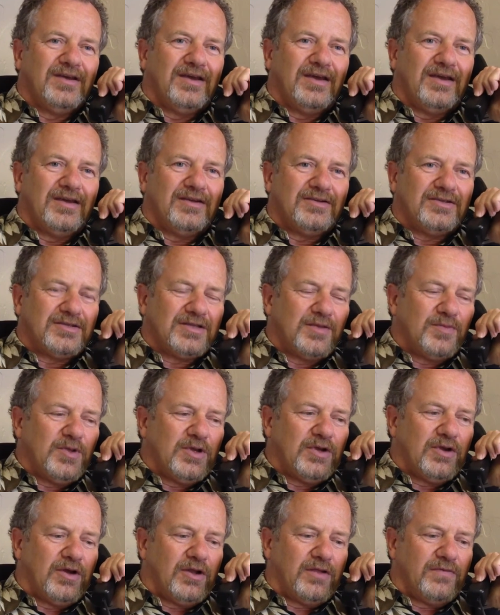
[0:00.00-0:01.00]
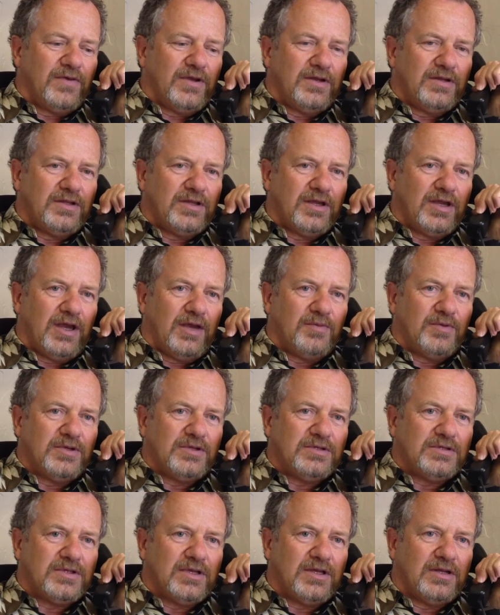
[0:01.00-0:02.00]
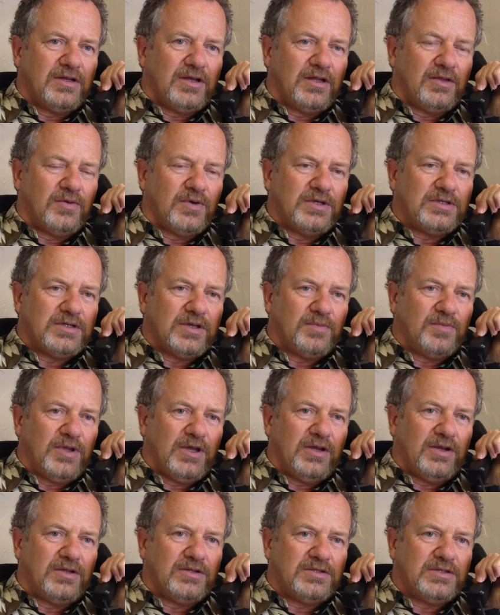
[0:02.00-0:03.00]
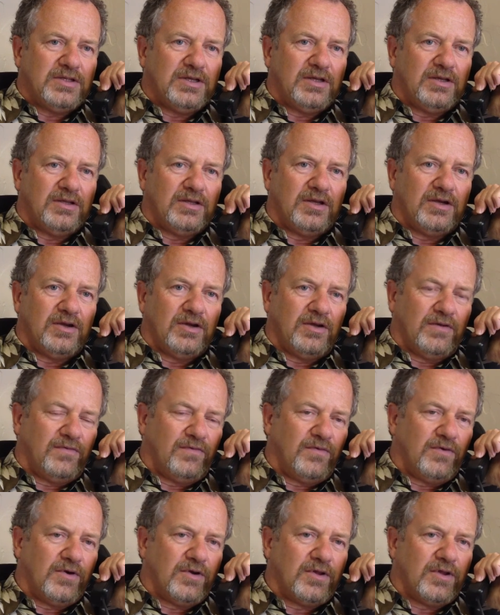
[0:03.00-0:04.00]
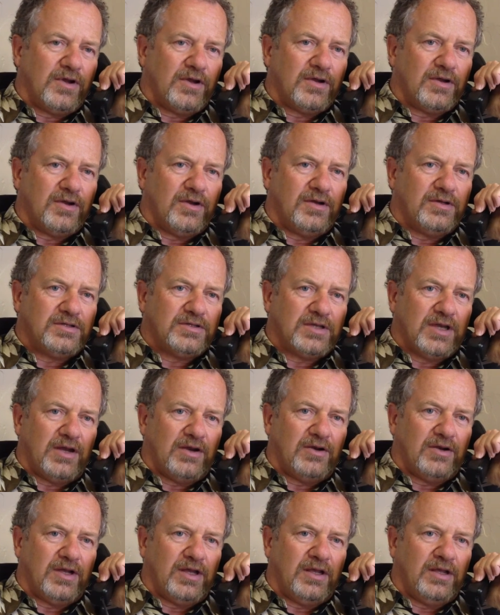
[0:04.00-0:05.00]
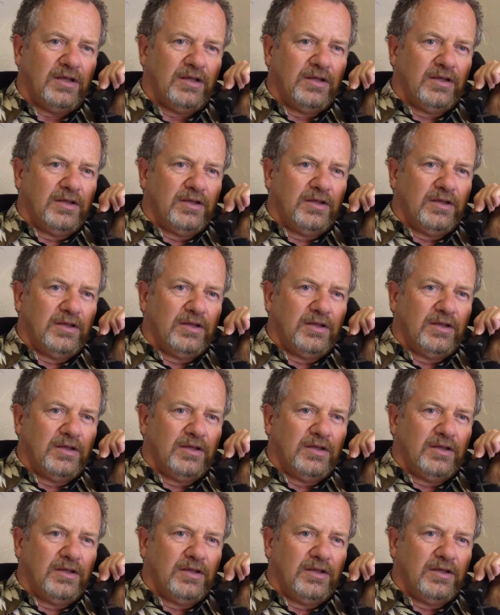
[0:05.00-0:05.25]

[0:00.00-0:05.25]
And just give me a call if anything happens. And otherwise, I'll plan on seeing you there at 4 o'clock on Saturday.